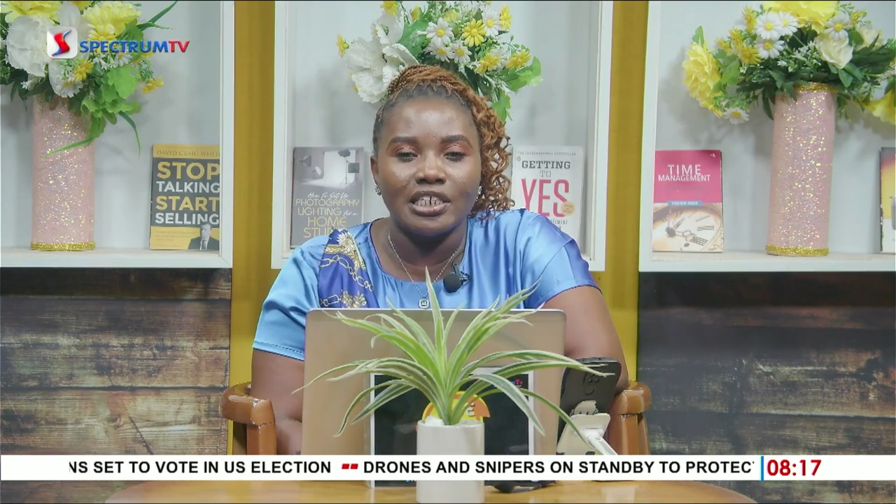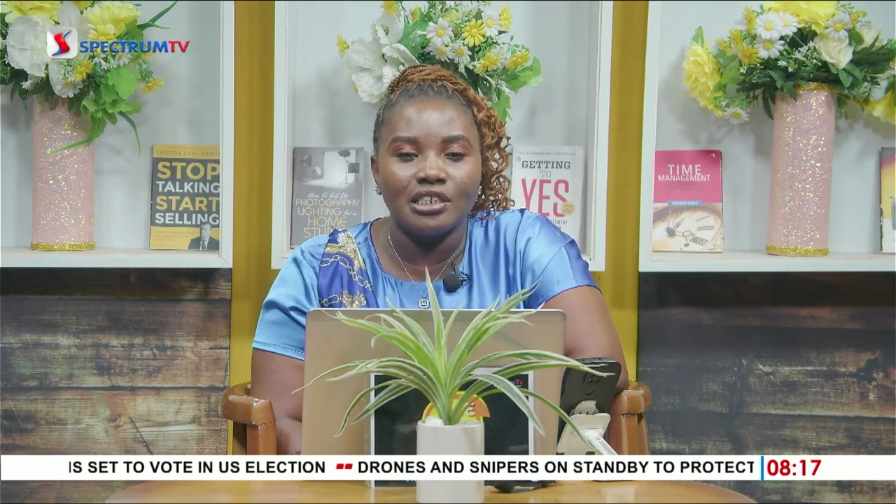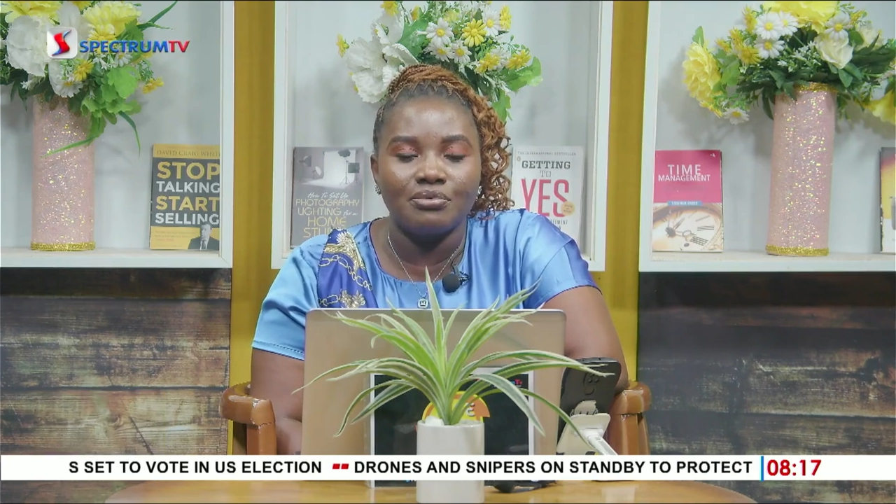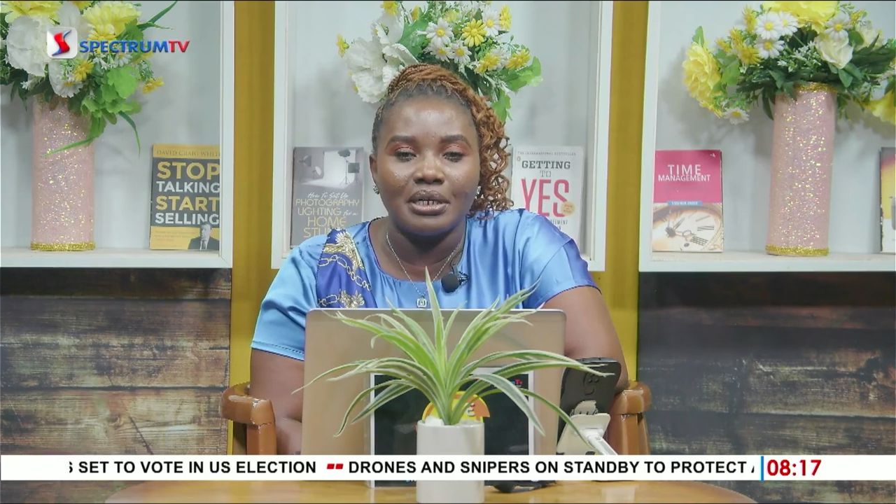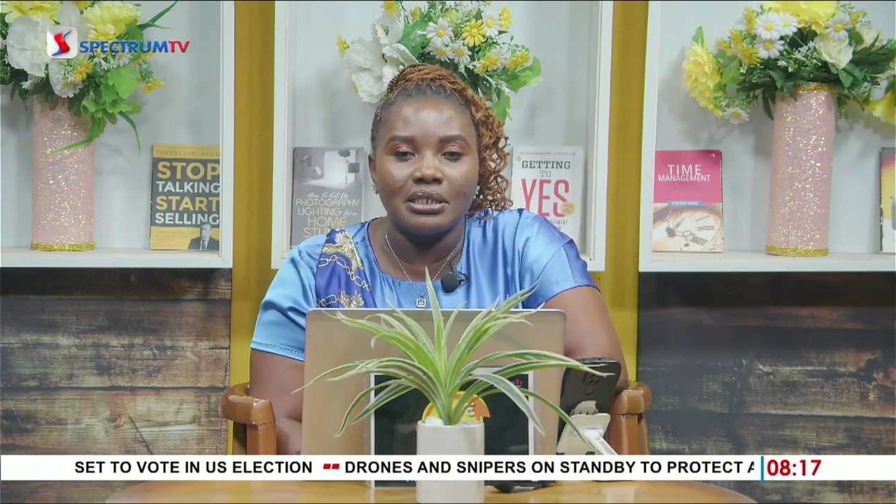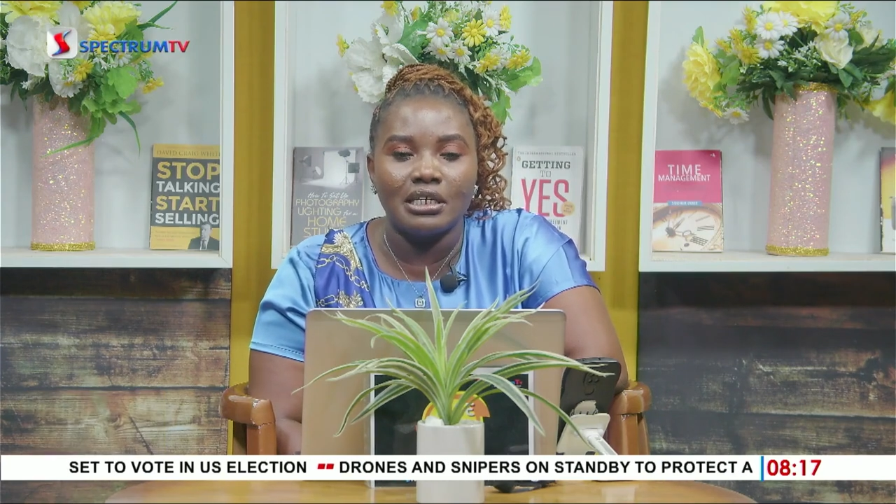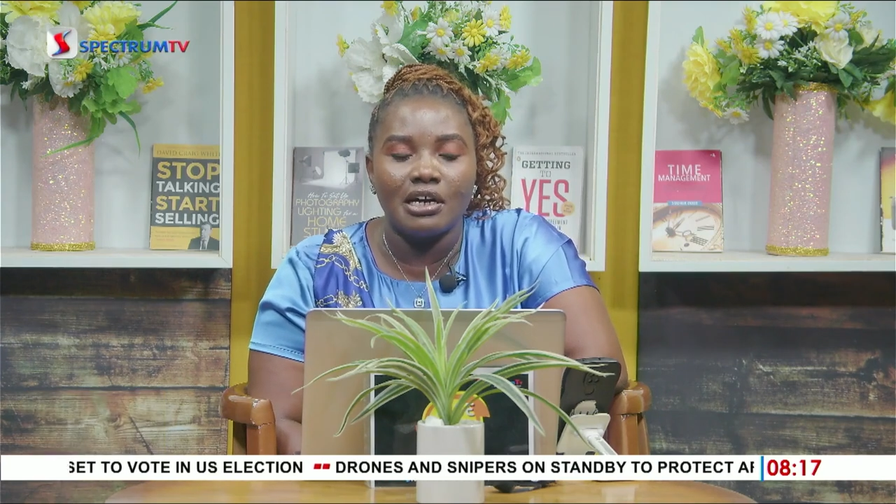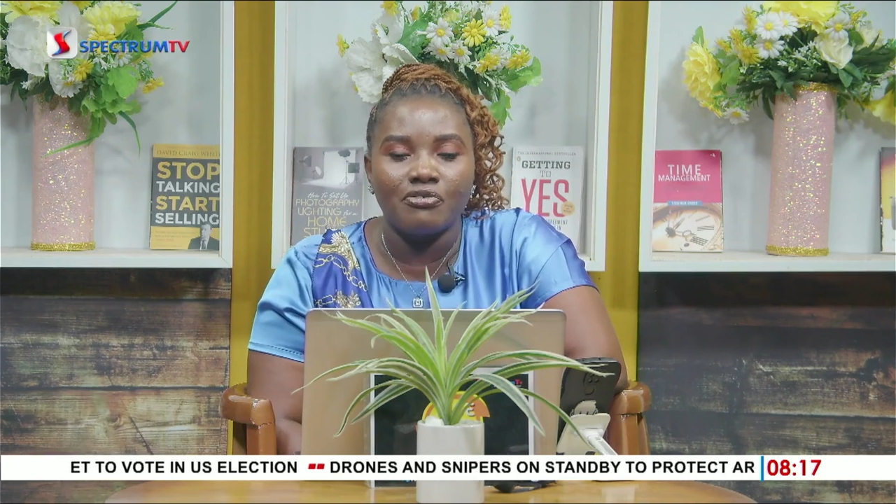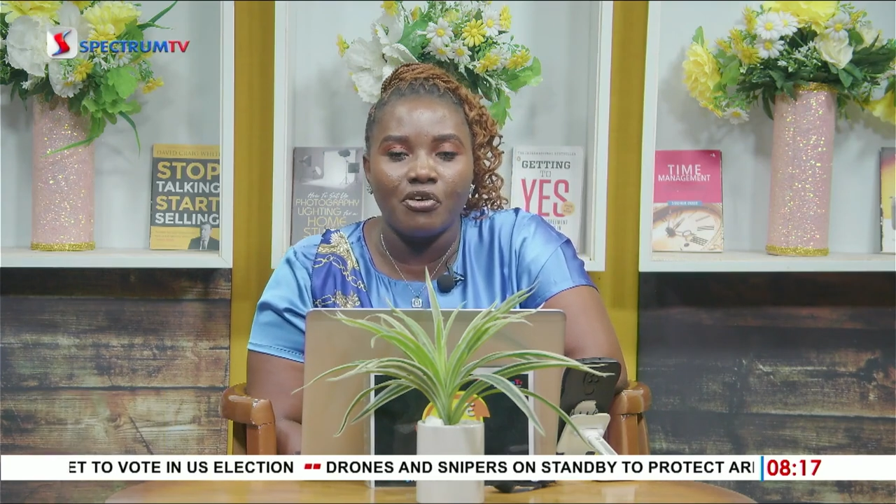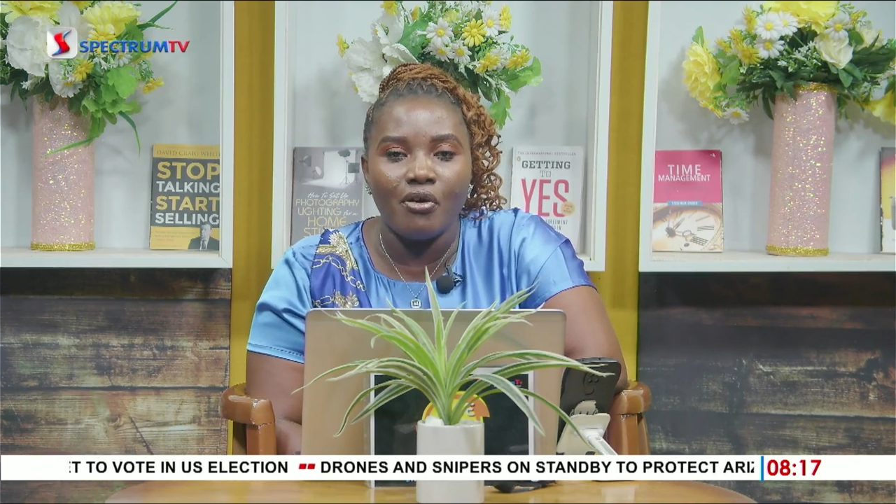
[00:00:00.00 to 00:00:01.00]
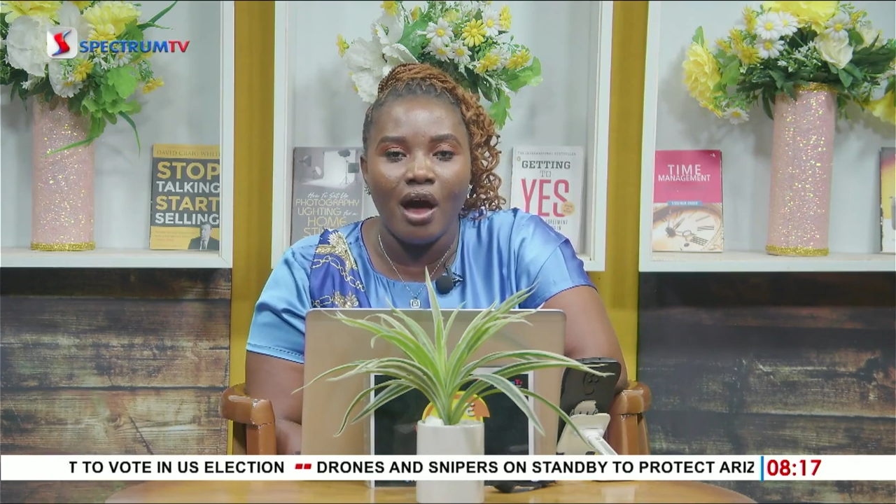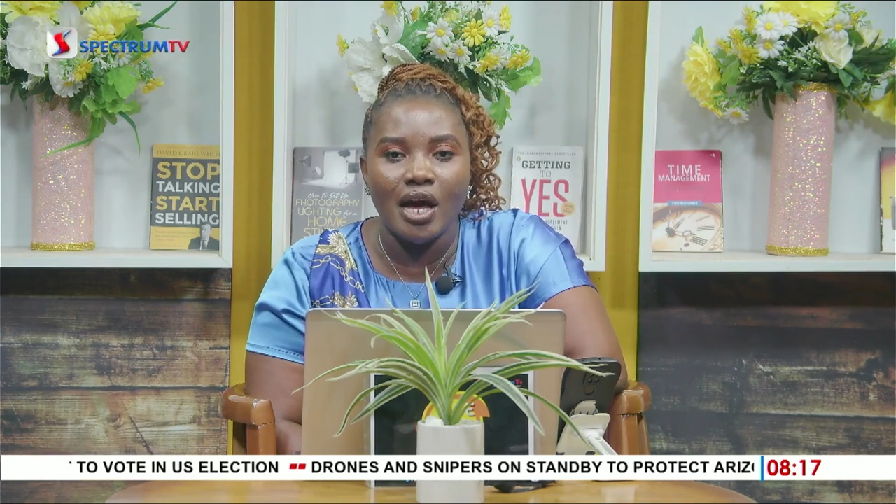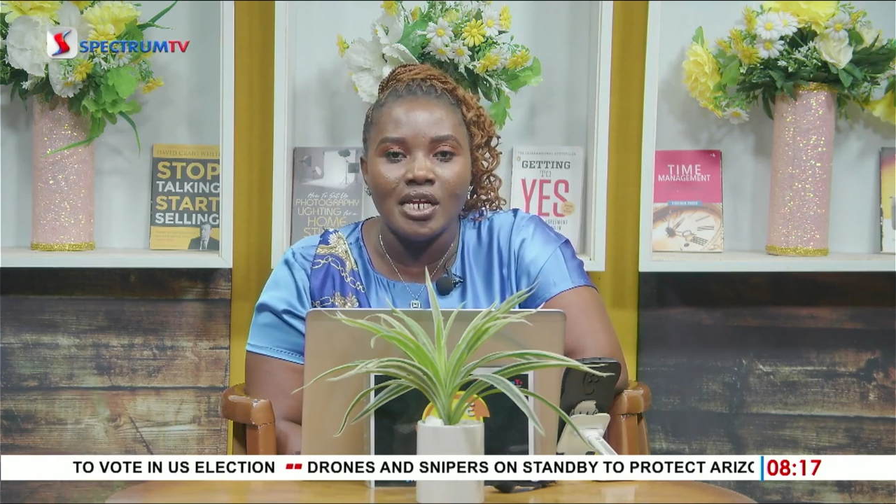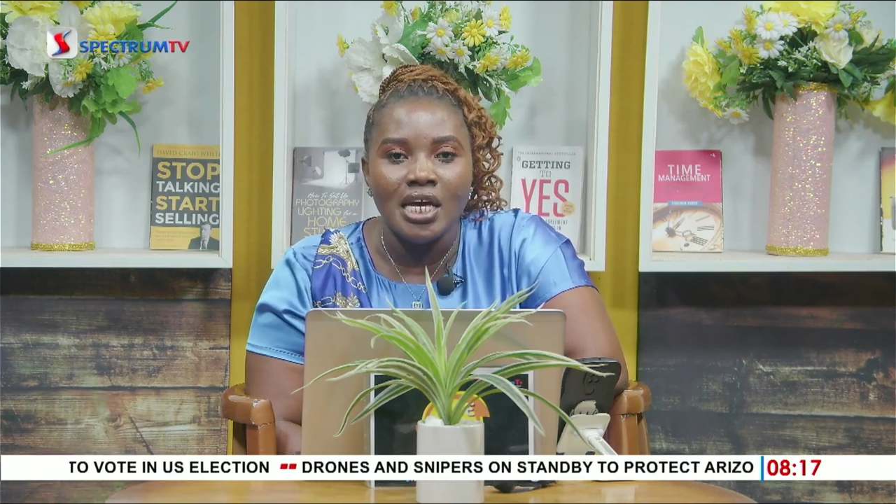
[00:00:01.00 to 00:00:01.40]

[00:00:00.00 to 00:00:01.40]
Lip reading: Director of Crime